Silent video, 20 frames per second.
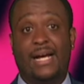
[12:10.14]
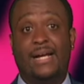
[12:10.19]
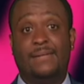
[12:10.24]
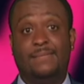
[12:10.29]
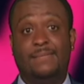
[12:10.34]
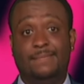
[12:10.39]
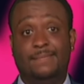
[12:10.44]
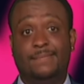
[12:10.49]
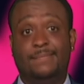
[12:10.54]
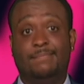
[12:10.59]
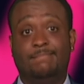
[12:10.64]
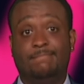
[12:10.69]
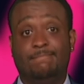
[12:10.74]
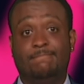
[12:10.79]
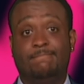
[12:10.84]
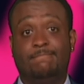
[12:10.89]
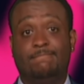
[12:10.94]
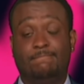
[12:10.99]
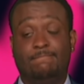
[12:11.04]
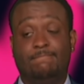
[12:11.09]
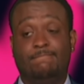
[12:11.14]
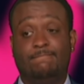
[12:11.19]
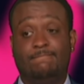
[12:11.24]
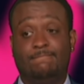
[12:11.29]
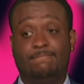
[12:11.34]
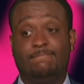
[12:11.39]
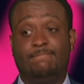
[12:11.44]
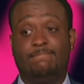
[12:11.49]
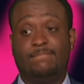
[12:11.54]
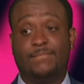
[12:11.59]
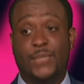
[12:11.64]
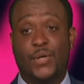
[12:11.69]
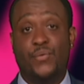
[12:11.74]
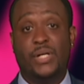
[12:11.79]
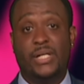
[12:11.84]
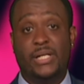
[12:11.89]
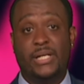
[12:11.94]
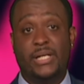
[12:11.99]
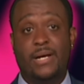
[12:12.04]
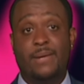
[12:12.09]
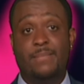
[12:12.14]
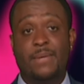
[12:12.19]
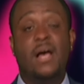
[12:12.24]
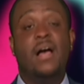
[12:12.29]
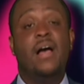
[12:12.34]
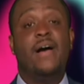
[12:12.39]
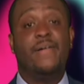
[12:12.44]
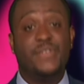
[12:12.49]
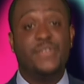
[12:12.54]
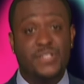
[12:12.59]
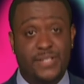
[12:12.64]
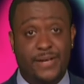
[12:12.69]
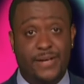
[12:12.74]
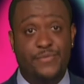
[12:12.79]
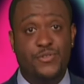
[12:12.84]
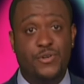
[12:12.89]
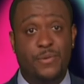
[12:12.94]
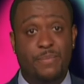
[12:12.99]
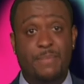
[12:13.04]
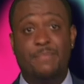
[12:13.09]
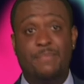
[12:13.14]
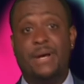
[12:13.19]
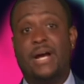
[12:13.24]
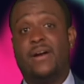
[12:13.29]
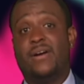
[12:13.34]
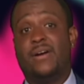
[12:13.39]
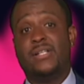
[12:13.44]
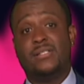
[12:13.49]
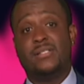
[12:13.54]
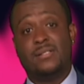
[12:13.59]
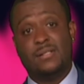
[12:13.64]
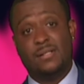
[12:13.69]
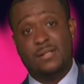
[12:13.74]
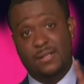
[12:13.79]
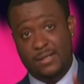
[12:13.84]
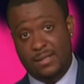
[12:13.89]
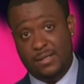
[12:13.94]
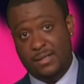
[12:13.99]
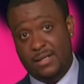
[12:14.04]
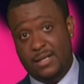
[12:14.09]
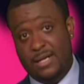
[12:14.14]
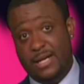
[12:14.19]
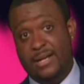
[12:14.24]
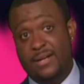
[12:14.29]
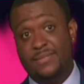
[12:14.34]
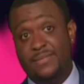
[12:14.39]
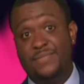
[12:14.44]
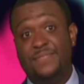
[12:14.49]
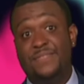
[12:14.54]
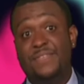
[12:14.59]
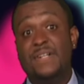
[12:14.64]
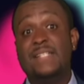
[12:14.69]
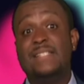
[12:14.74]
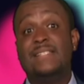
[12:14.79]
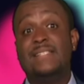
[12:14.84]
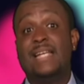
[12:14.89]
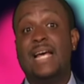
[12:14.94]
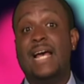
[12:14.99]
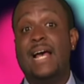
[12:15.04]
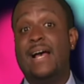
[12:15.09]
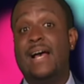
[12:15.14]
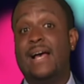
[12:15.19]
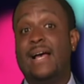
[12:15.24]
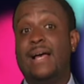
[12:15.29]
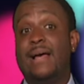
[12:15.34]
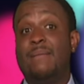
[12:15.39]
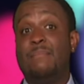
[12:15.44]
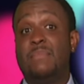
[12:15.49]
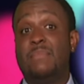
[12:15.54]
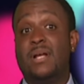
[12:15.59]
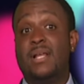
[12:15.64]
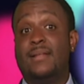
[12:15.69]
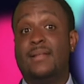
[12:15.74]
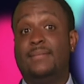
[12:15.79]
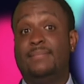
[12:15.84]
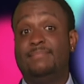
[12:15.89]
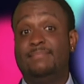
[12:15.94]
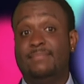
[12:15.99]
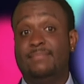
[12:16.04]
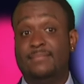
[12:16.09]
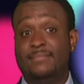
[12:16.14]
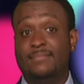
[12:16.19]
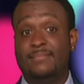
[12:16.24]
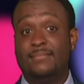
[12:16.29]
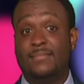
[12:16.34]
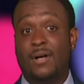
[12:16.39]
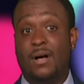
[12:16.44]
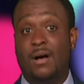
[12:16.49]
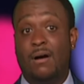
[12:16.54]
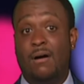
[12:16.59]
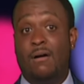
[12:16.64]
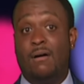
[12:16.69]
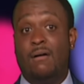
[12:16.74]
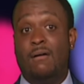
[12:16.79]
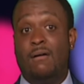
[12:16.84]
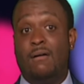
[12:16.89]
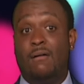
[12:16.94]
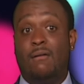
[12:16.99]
I'm gonna miss that guy. I really am. Have a safe trip in Paris and a fun time, brother.